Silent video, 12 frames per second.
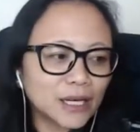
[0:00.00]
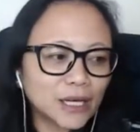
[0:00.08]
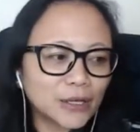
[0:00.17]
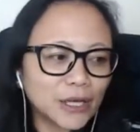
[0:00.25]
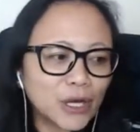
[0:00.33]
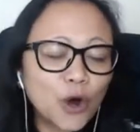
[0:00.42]

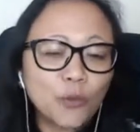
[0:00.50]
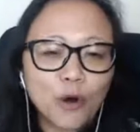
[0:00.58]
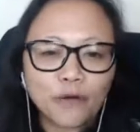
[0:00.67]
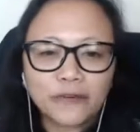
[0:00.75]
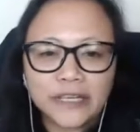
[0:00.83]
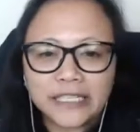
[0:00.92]
the Home
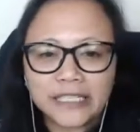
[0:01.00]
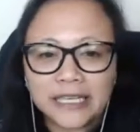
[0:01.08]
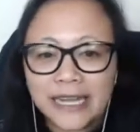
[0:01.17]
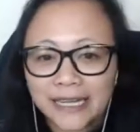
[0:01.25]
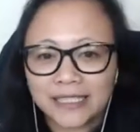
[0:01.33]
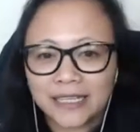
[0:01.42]
Office
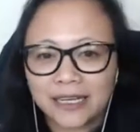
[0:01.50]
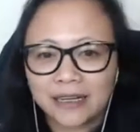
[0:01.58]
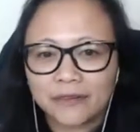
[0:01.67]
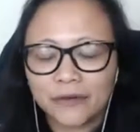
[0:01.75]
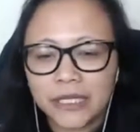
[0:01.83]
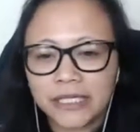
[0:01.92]
letter,
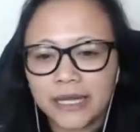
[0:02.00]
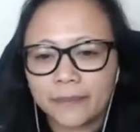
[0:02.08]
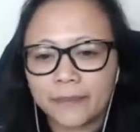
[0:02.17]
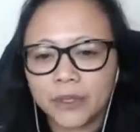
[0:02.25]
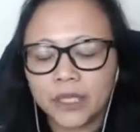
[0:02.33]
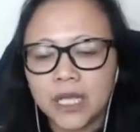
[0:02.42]
for
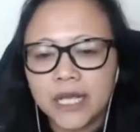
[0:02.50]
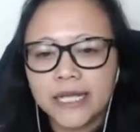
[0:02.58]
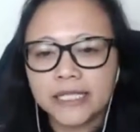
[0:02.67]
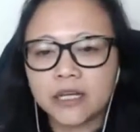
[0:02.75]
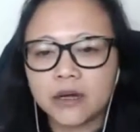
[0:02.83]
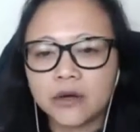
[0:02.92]
example.
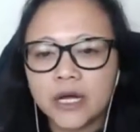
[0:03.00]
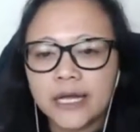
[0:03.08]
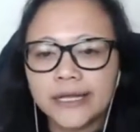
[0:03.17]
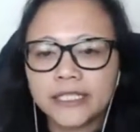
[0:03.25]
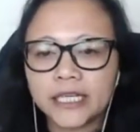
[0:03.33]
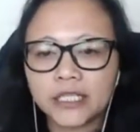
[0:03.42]
So
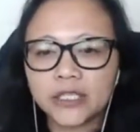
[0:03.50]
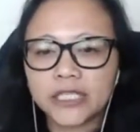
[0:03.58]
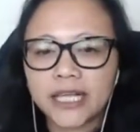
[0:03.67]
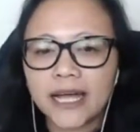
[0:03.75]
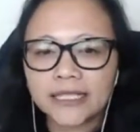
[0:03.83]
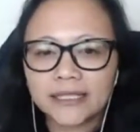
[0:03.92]
just to
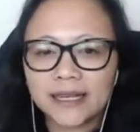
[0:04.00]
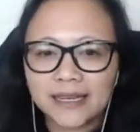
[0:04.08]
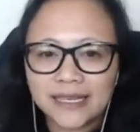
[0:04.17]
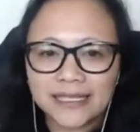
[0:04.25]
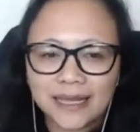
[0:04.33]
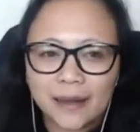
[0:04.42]
cite an
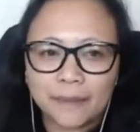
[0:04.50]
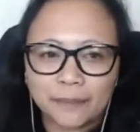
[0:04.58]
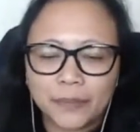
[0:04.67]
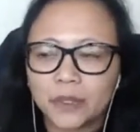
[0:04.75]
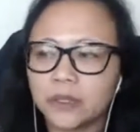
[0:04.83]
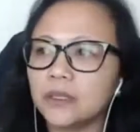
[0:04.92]

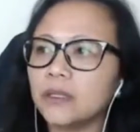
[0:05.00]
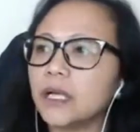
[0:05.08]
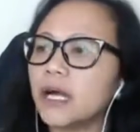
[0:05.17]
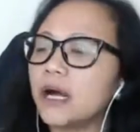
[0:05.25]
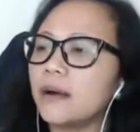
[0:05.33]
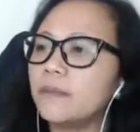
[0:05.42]
example,
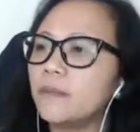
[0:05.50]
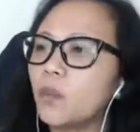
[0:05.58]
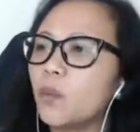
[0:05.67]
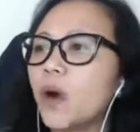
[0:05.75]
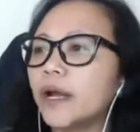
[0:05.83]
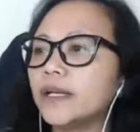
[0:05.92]

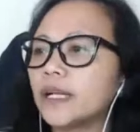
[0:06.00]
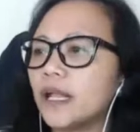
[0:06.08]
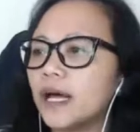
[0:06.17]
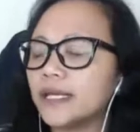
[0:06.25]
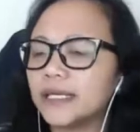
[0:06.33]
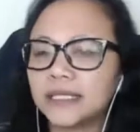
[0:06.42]
one
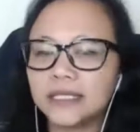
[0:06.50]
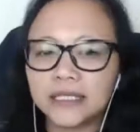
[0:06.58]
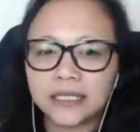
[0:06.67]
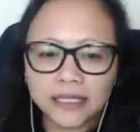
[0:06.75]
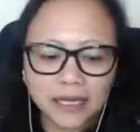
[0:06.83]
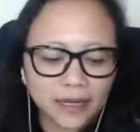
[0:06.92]

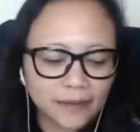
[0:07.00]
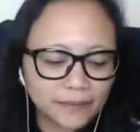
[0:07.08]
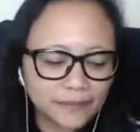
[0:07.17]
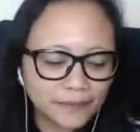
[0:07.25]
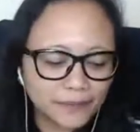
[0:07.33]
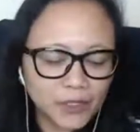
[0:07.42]
client,
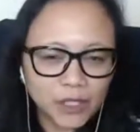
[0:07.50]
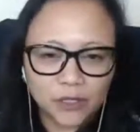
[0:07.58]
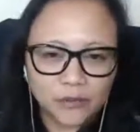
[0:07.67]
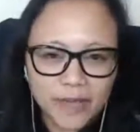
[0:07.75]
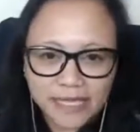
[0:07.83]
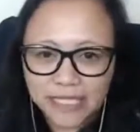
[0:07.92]
you know,
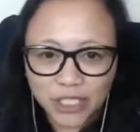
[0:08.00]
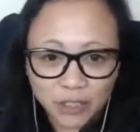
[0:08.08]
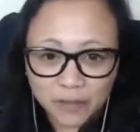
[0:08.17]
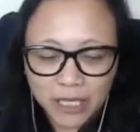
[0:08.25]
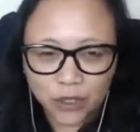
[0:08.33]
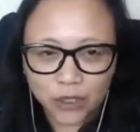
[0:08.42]
messaged
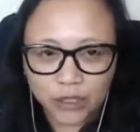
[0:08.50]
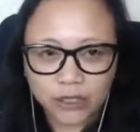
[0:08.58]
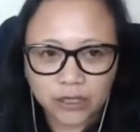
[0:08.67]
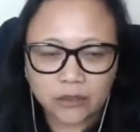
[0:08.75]
me on